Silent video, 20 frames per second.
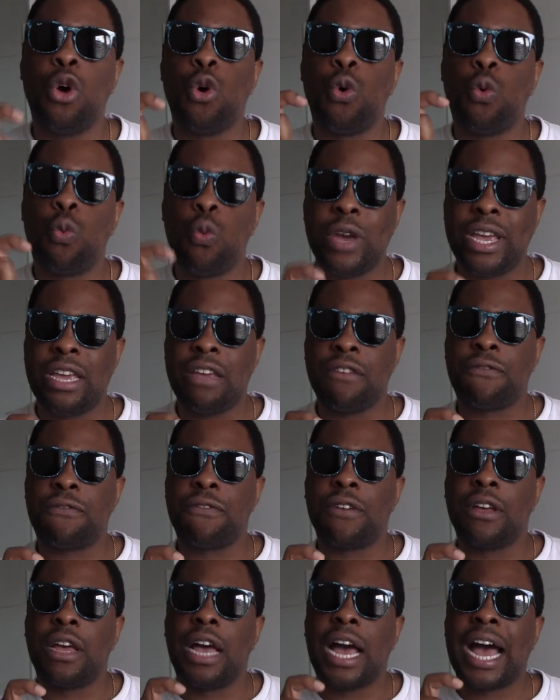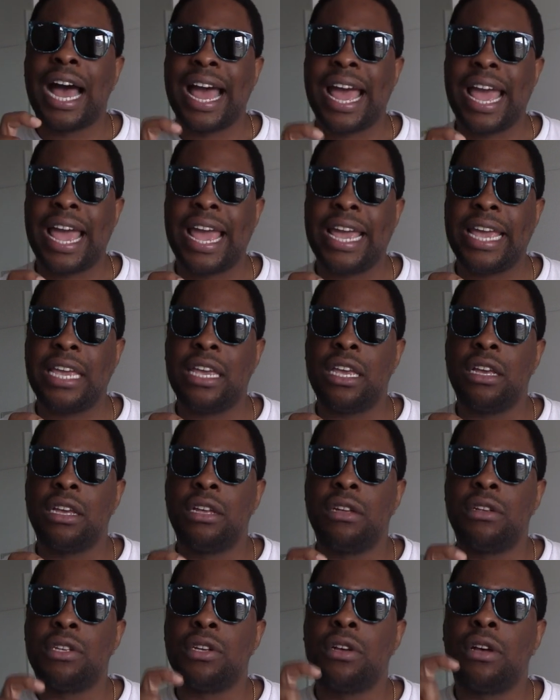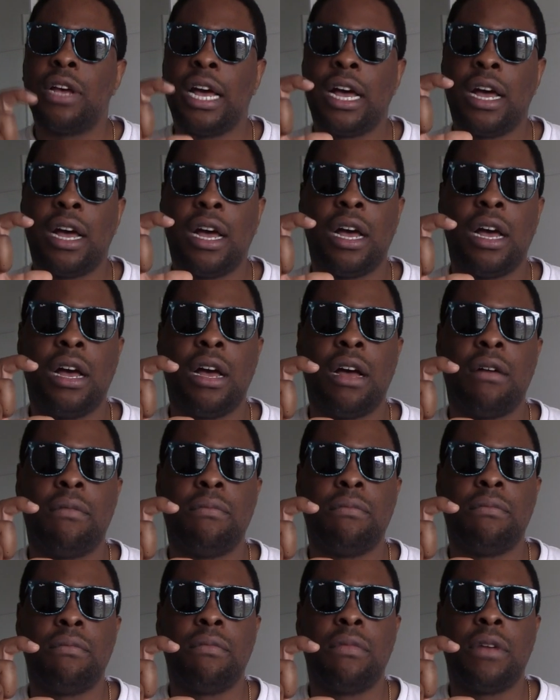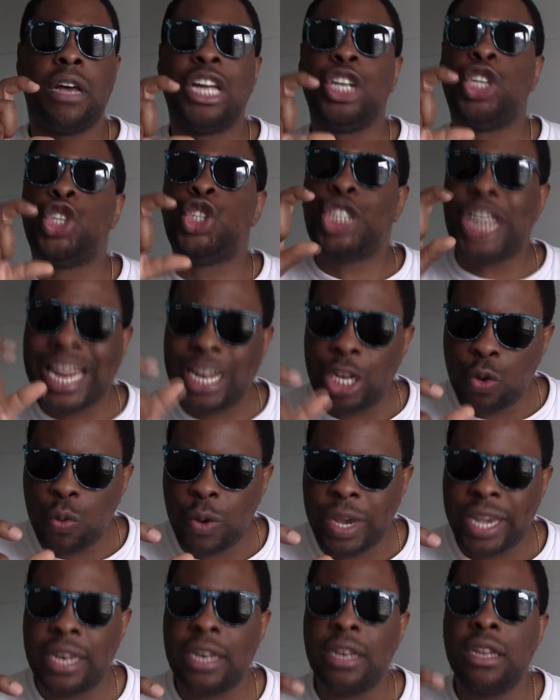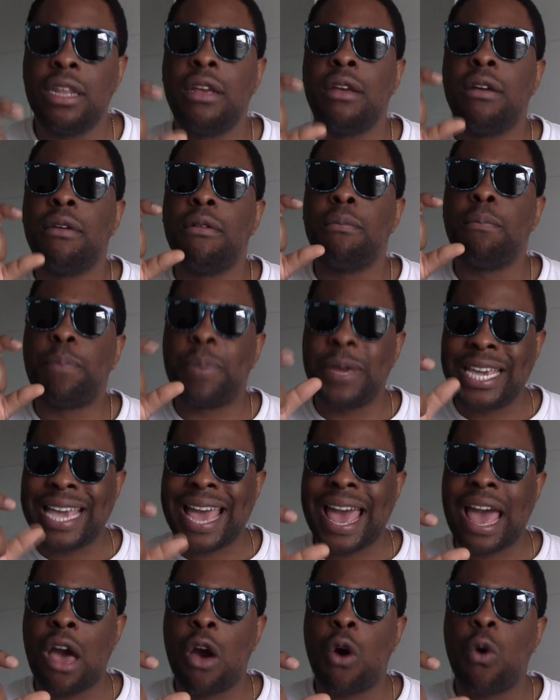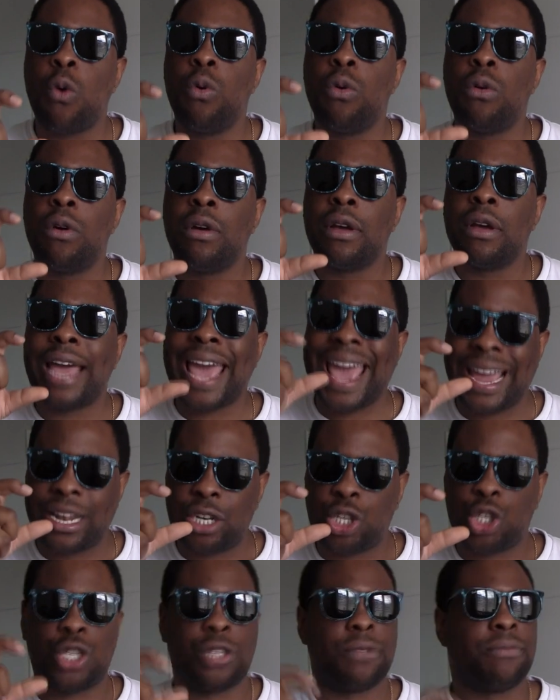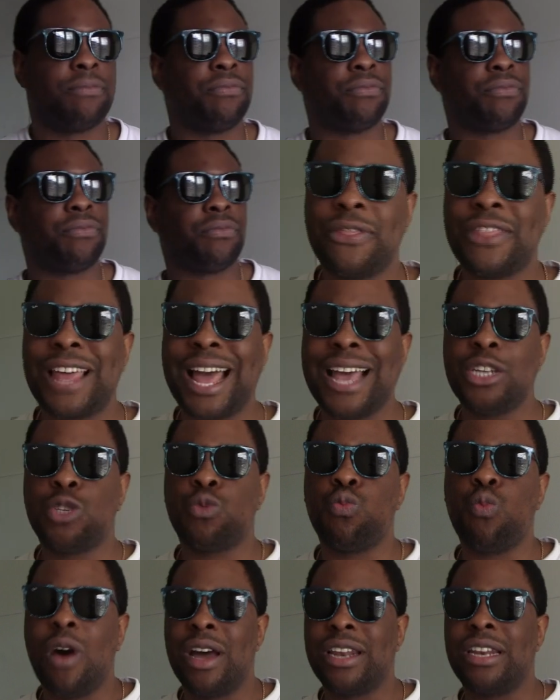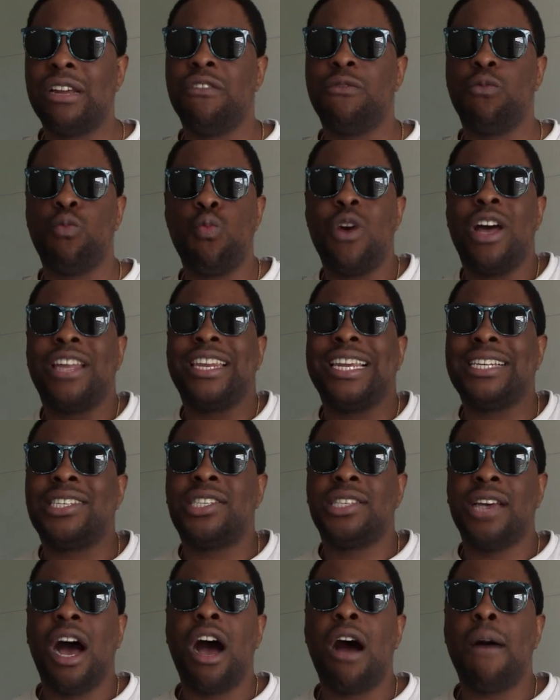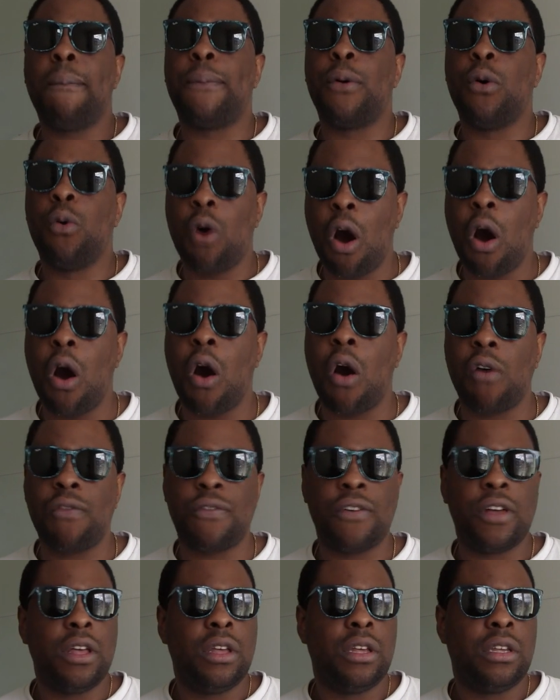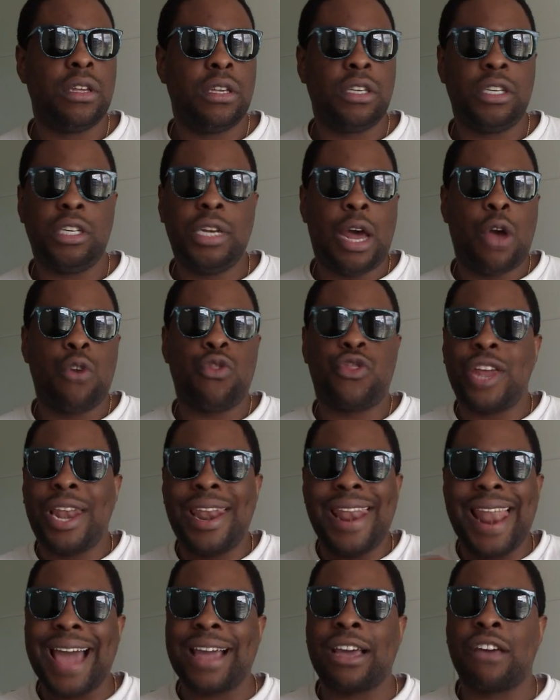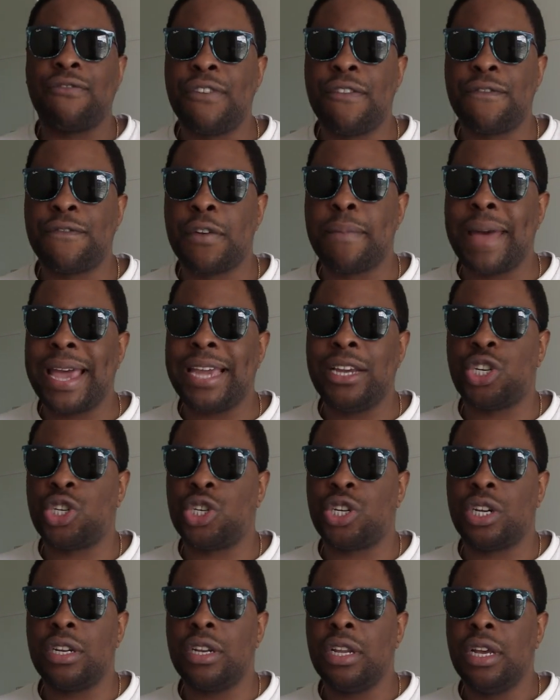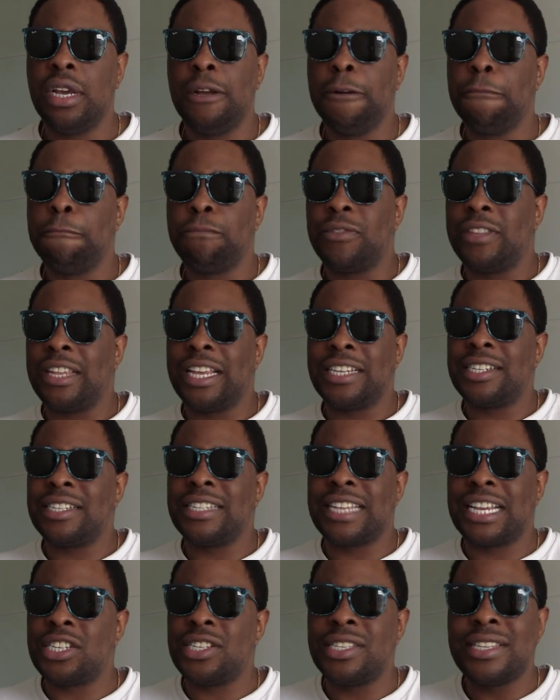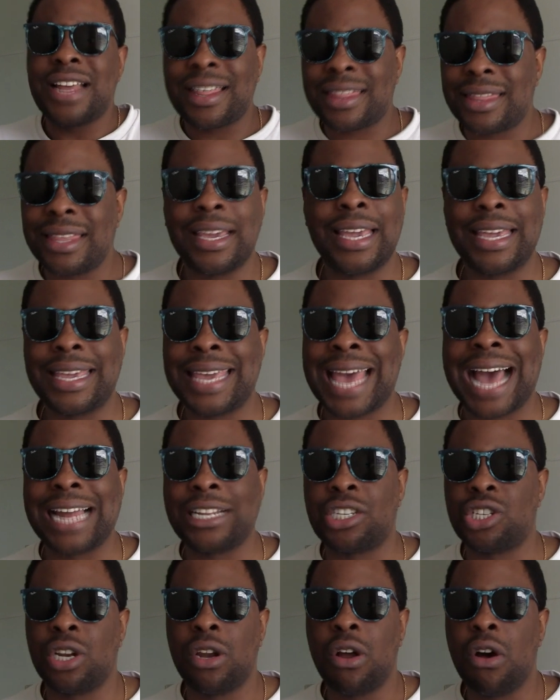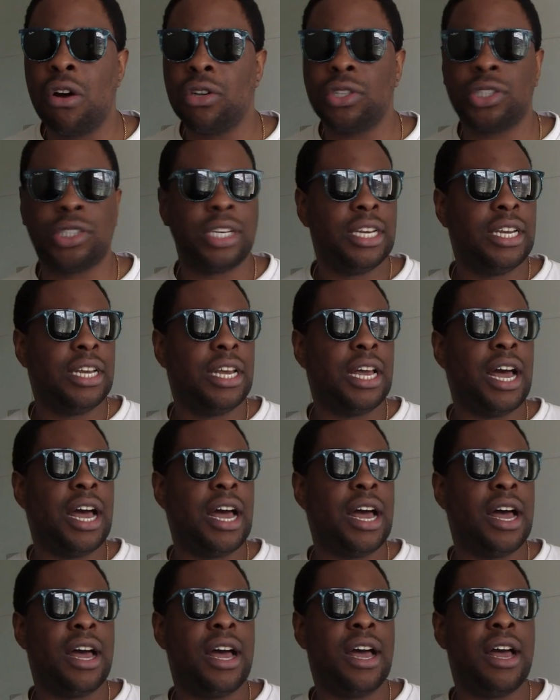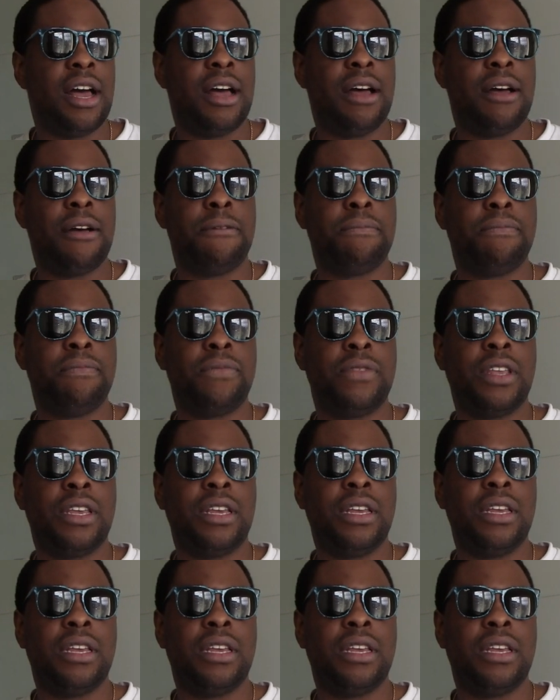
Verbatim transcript: with a Um, a genuine B L H. But that is one of an example of, you know, the lack of information. There's there's nothing in catalogues. Um,